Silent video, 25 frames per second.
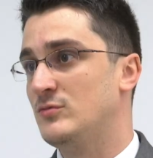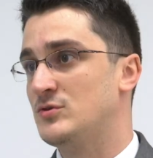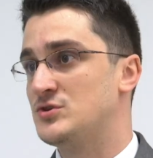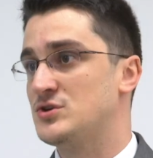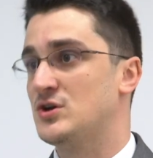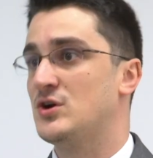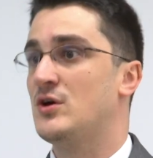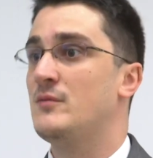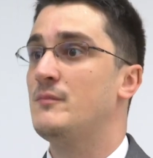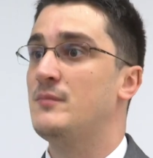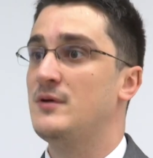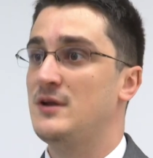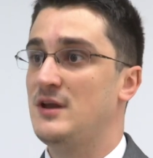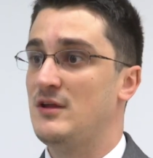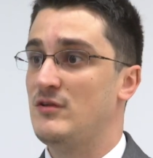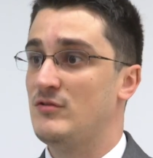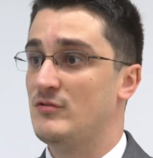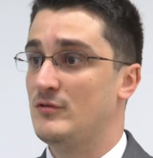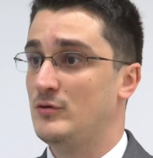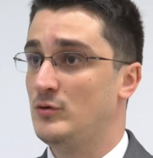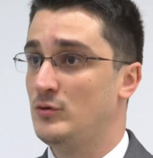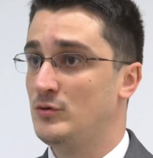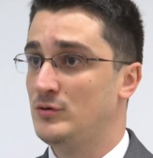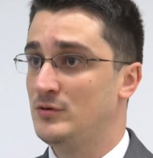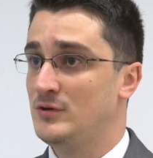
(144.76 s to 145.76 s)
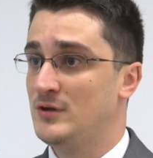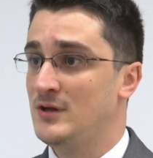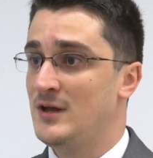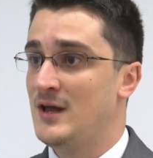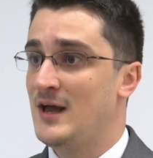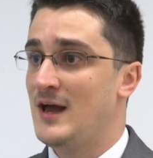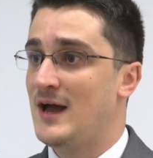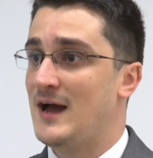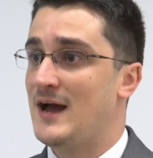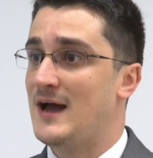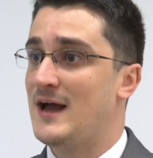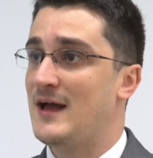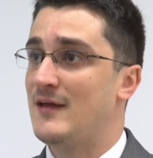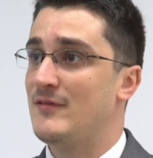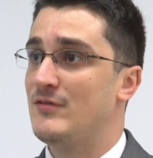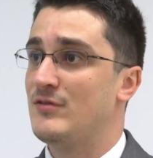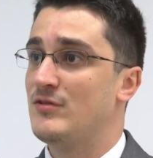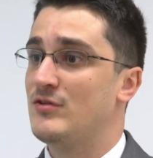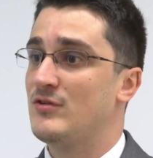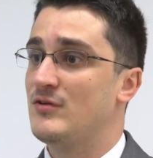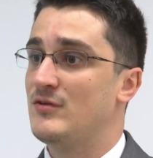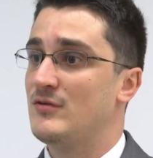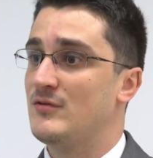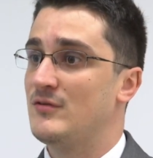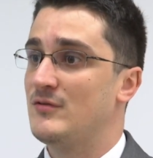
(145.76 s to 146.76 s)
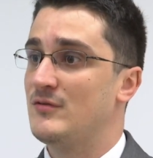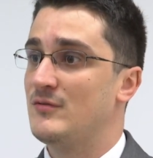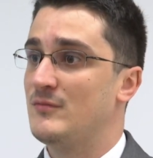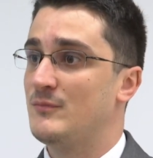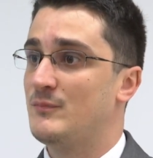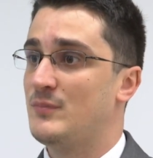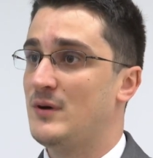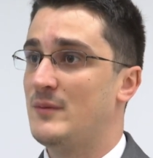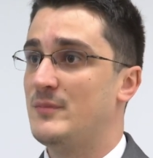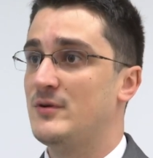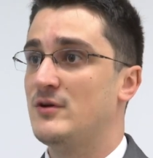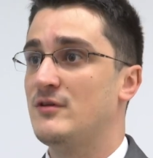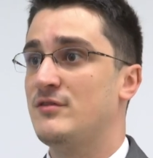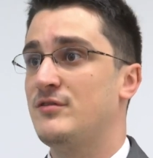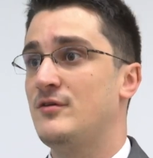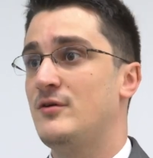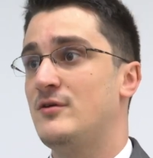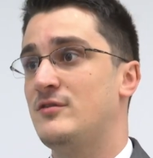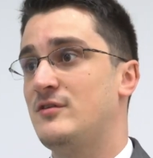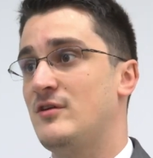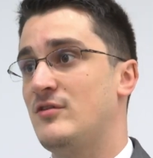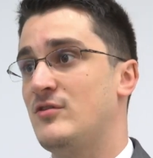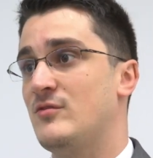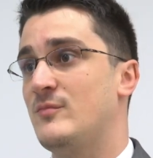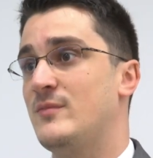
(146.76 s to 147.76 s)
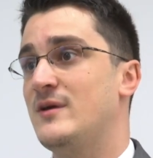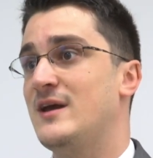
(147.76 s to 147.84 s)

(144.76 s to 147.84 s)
which accompanies the law, and public authorities are